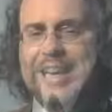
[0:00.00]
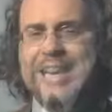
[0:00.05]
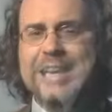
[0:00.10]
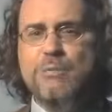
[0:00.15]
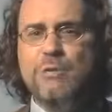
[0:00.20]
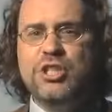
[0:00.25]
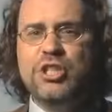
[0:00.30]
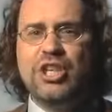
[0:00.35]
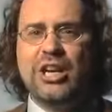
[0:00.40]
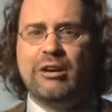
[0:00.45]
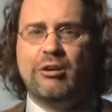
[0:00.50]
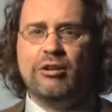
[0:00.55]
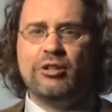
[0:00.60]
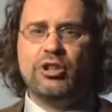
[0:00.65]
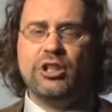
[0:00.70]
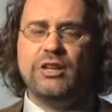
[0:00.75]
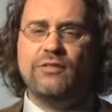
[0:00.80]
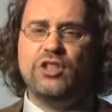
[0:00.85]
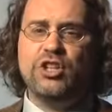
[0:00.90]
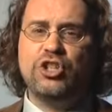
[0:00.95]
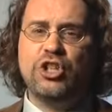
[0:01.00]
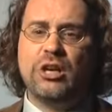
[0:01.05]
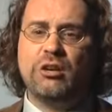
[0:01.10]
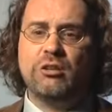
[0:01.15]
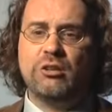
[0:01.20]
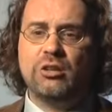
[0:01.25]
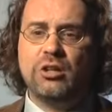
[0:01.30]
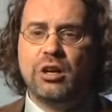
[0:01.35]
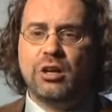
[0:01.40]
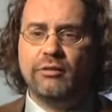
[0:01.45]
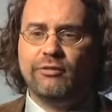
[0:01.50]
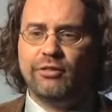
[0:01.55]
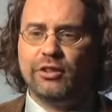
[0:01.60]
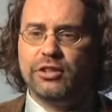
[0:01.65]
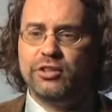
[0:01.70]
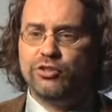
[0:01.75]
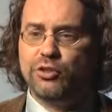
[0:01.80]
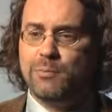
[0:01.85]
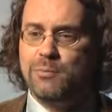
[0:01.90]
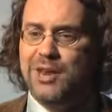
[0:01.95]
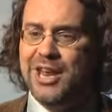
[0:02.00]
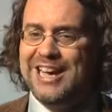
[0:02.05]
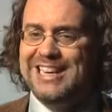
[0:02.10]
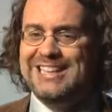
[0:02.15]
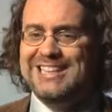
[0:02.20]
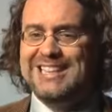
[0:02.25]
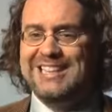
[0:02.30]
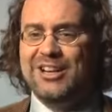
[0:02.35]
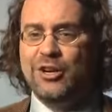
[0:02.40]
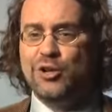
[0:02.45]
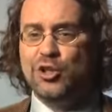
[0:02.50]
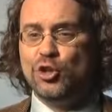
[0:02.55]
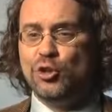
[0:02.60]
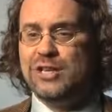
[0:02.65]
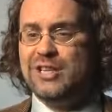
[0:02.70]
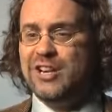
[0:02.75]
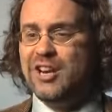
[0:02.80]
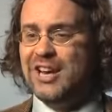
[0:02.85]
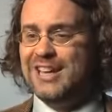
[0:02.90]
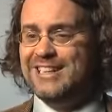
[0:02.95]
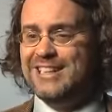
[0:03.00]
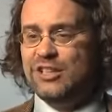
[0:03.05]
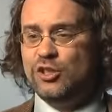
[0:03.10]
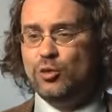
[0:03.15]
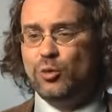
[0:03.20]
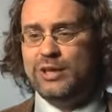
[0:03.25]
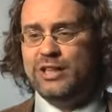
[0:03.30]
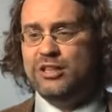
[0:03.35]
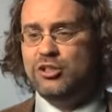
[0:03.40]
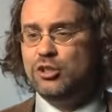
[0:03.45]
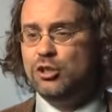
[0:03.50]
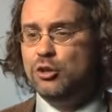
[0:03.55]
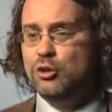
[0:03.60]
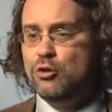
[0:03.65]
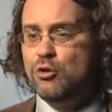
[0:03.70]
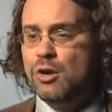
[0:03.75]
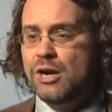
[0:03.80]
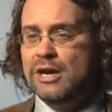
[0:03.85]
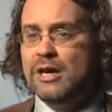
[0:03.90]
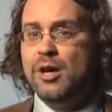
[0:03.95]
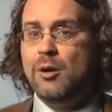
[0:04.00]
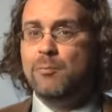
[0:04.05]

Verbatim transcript: He was Secretary of the General Conference from 1903 to 1922,